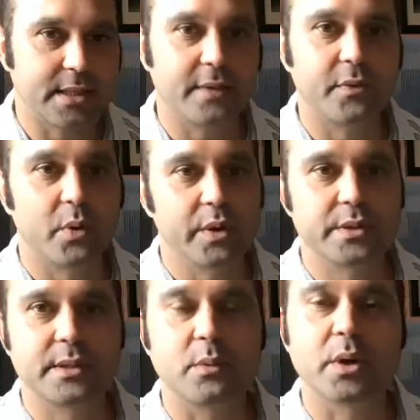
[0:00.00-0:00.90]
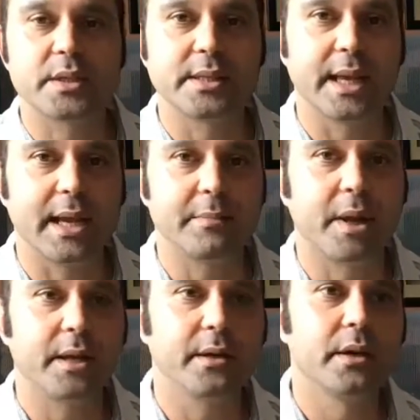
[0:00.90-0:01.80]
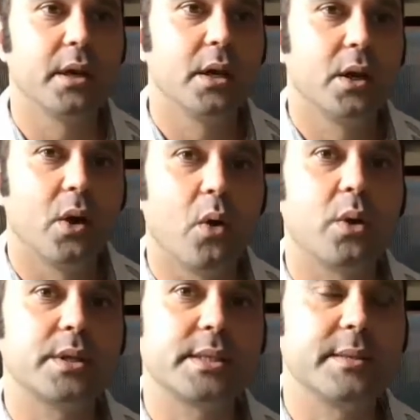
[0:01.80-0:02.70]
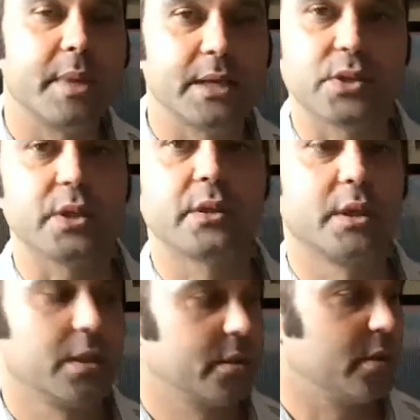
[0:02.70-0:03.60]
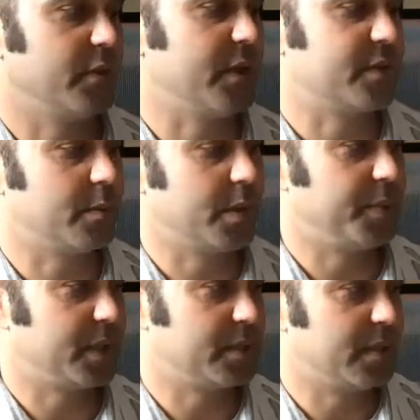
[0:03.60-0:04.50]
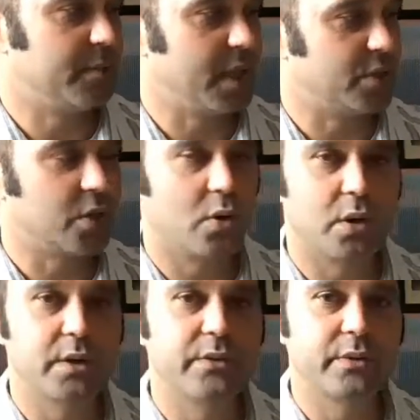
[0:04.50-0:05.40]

of chords that works in A minor or C major. So if you have somebody playing C major chords,